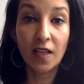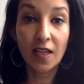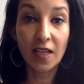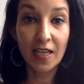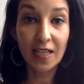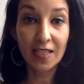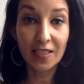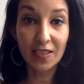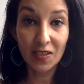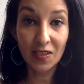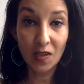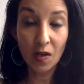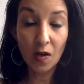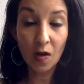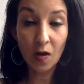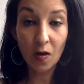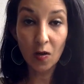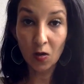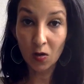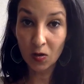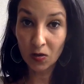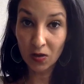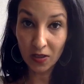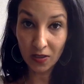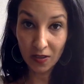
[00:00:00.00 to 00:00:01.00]
It's
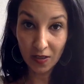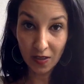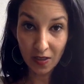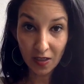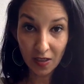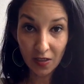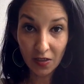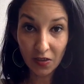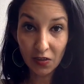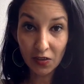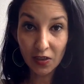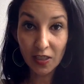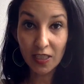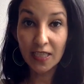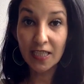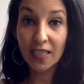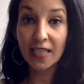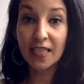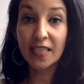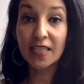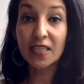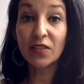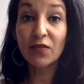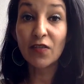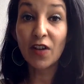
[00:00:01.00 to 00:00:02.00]
called 30
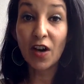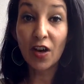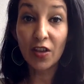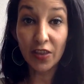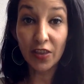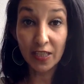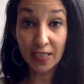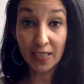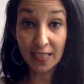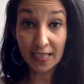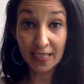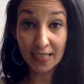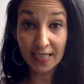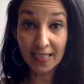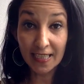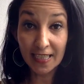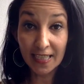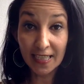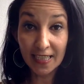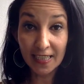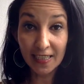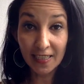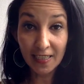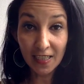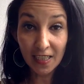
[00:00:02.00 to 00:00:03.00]
Days of
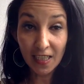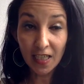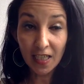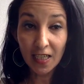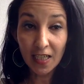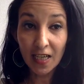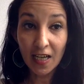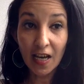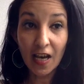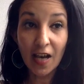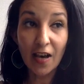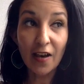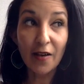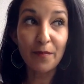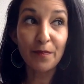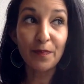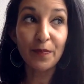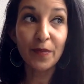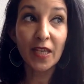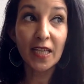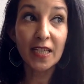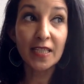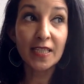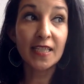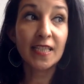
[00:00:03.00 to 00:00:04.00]
Authenticity.
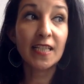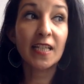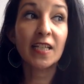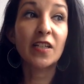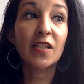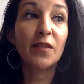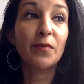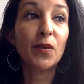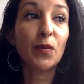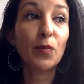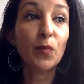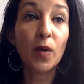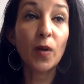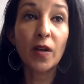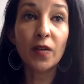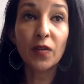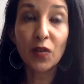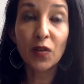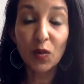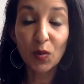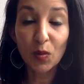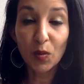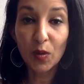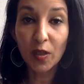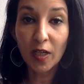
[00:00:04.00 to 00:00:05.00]
Um, it's going to be run
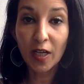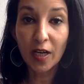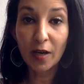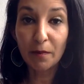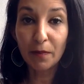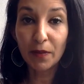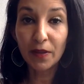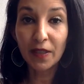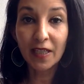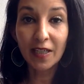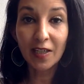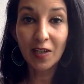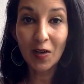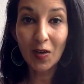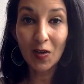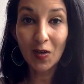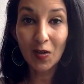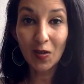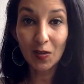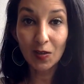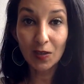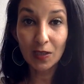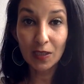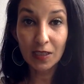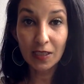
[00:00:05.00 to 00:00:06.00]
through a company
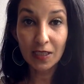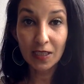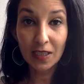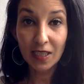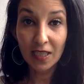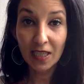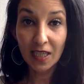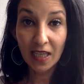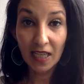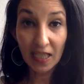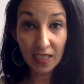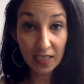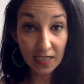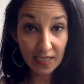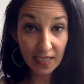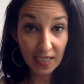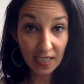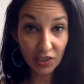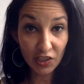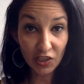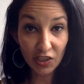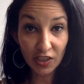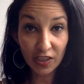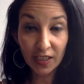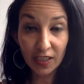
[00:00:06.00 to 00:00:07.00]
called
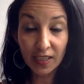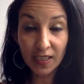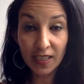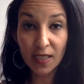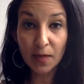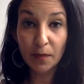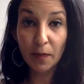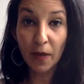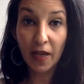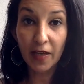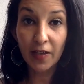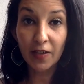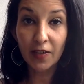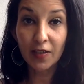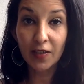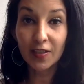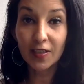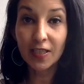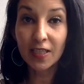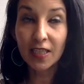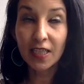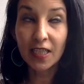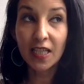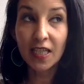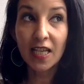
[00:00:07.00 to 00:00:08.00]
Intention Inspired.
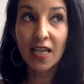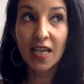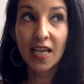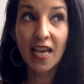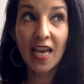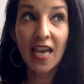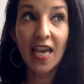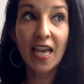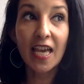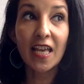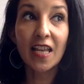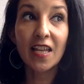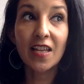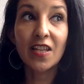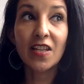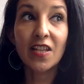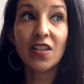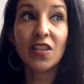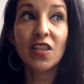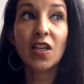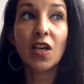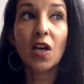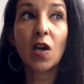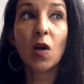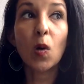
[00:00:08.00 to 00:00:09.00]
And
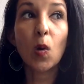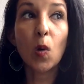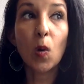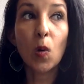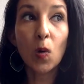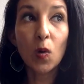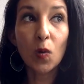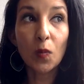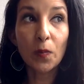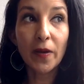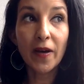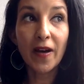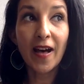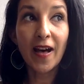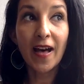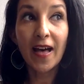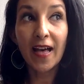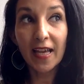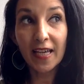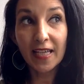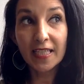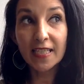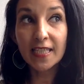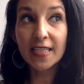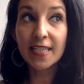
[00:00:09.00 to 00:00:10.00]
the goal
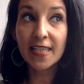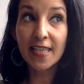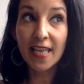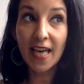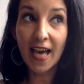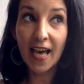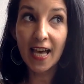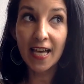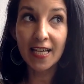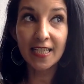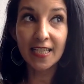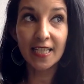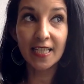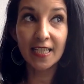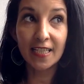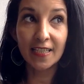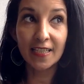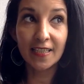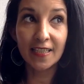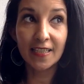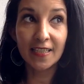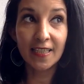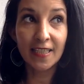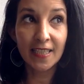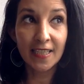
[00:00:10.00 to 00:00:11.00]
behind that
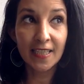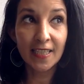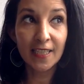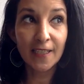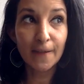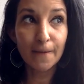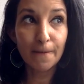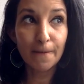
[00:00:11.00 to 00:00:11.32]
is